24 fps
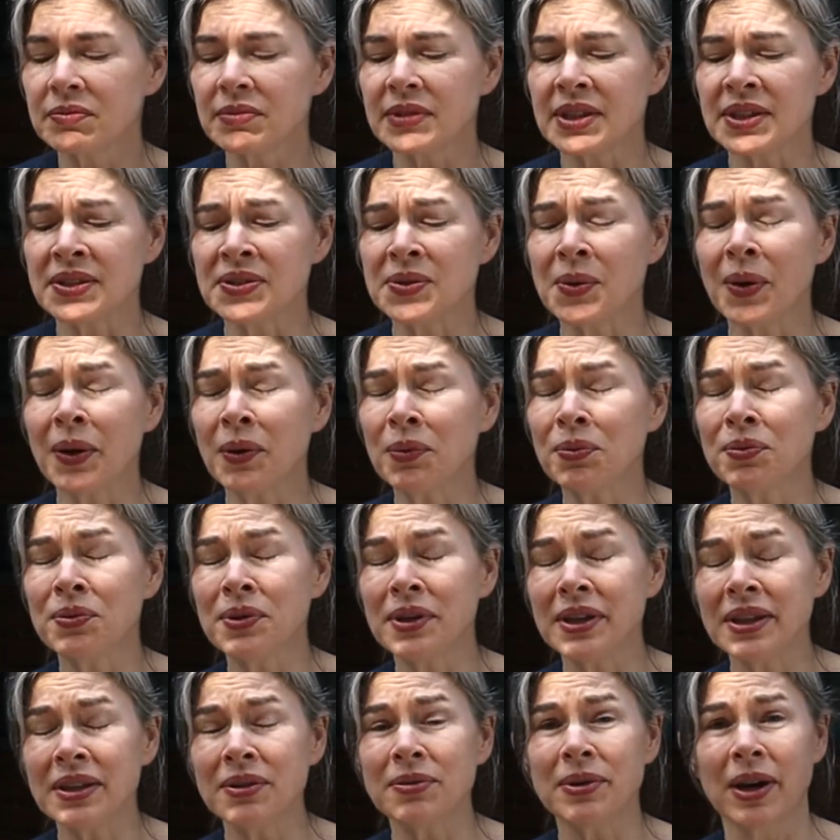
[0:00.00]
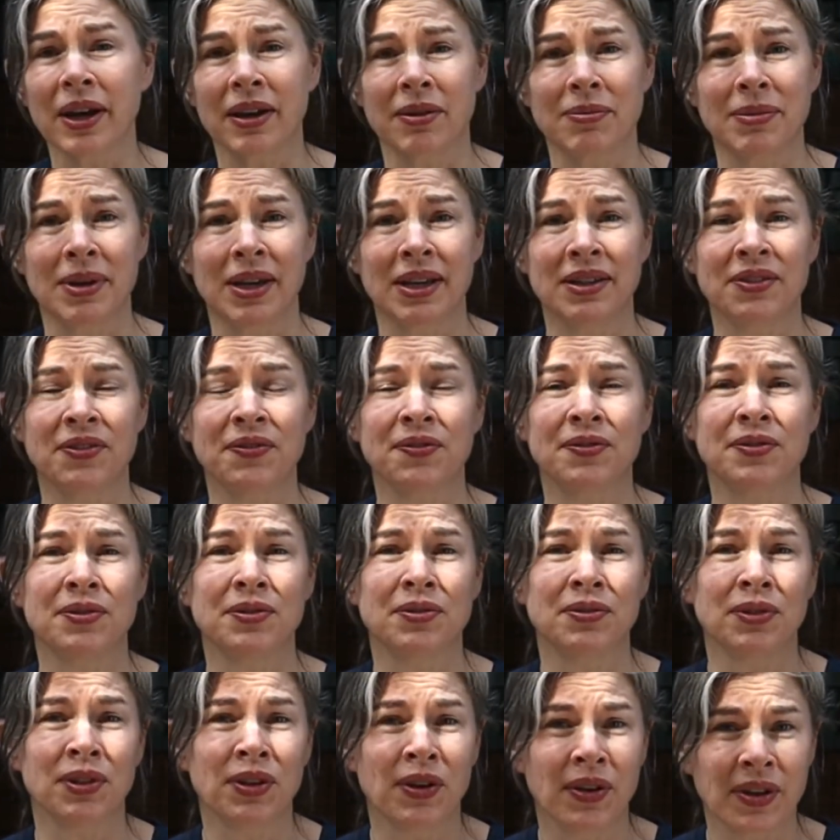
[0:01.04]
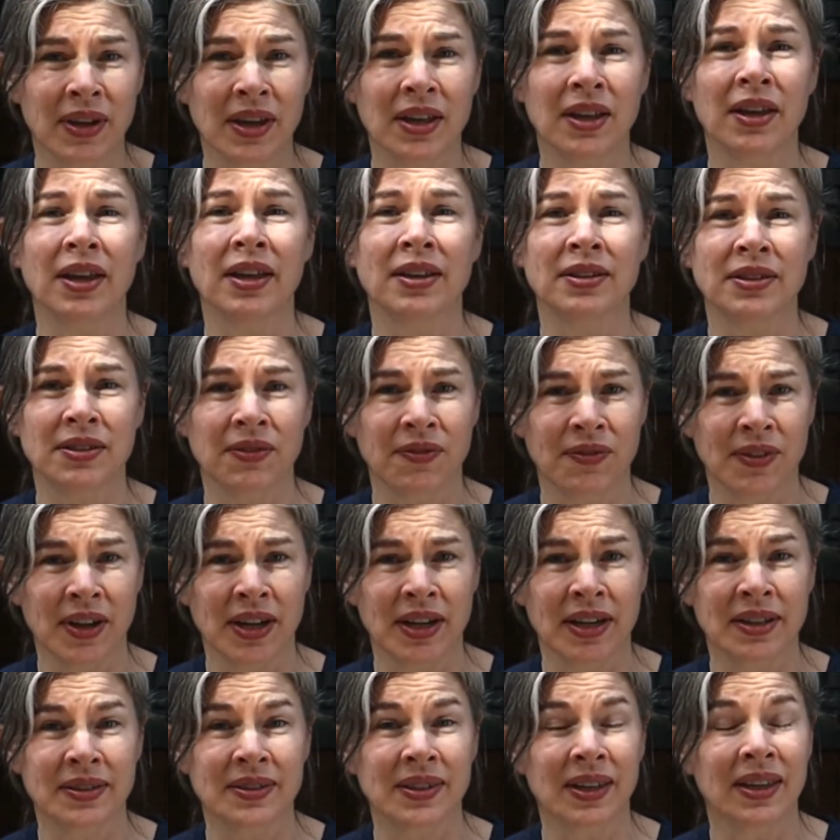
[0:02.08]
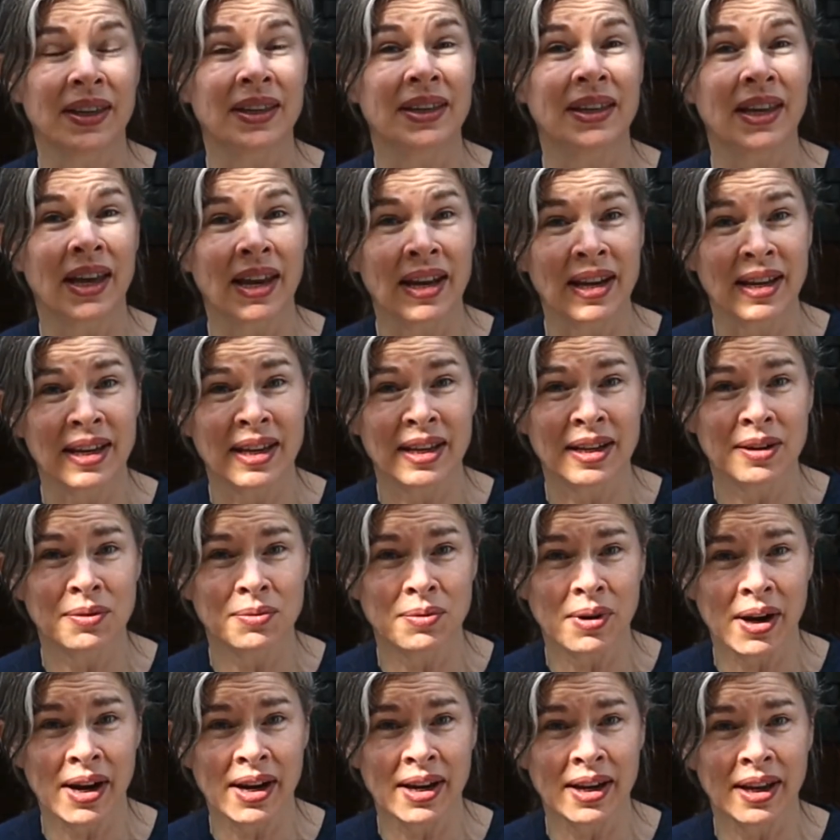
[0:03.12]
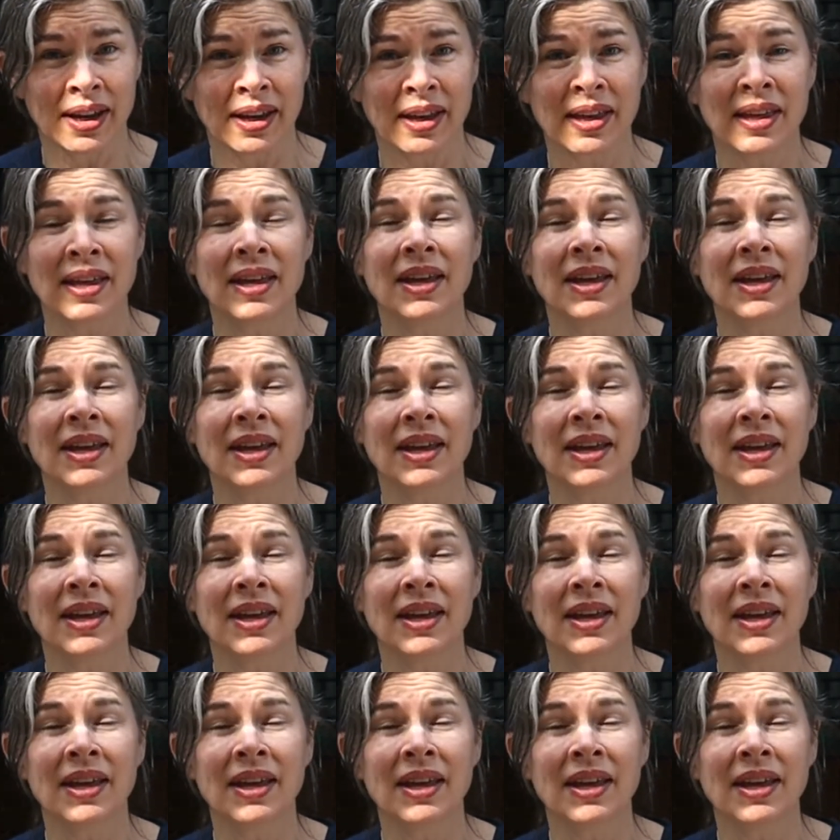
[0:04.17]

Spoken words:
So I really recommend looking into financing, getting it in writing,